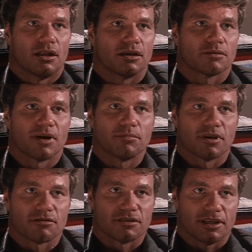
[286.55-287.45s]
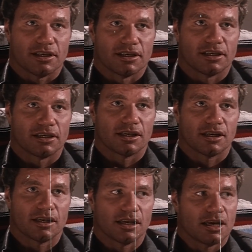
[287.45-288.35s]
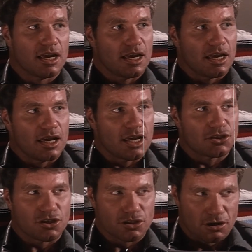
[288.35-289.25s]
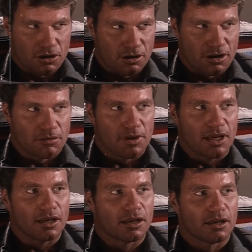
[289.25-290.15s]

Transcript: Look, my mother is it. It's just her and me.